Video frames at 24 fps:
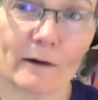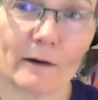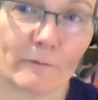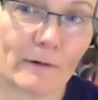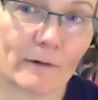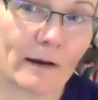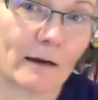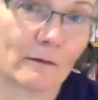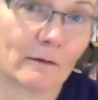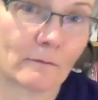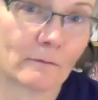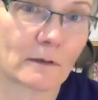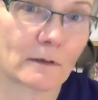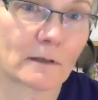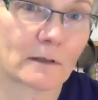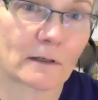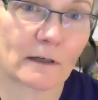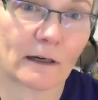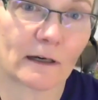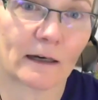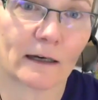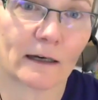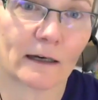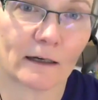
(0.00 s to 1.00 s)
around
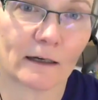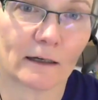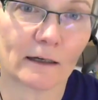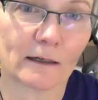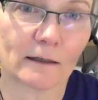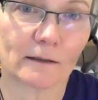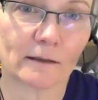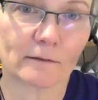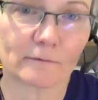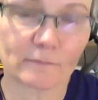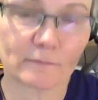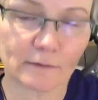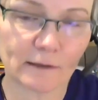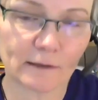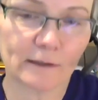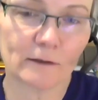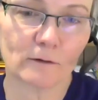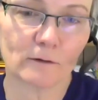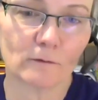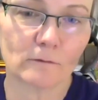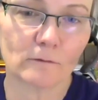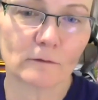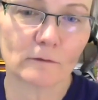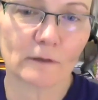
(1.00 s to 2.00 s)
you
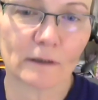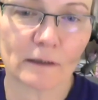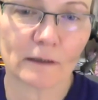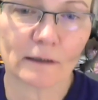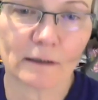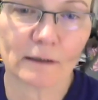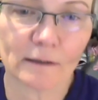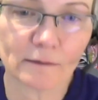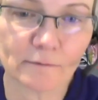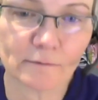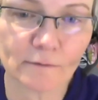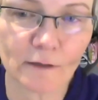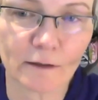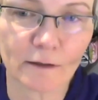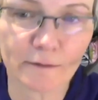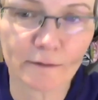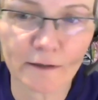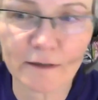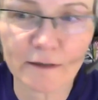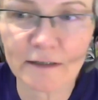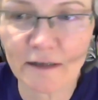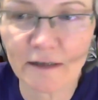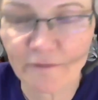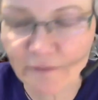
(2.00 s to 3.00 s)
know,
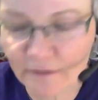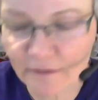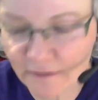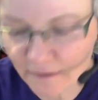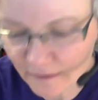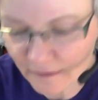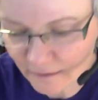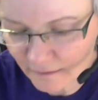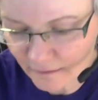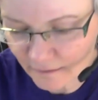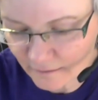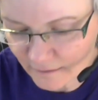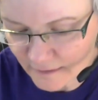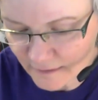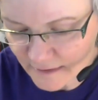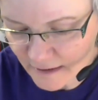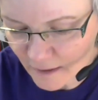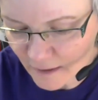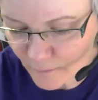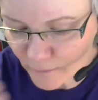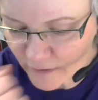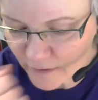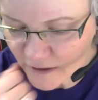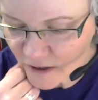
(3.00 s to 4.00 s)
not having the
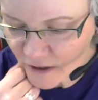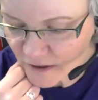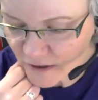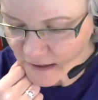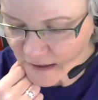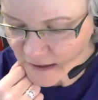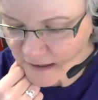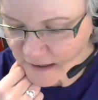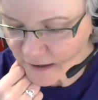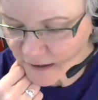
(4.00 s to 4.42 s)
celebration this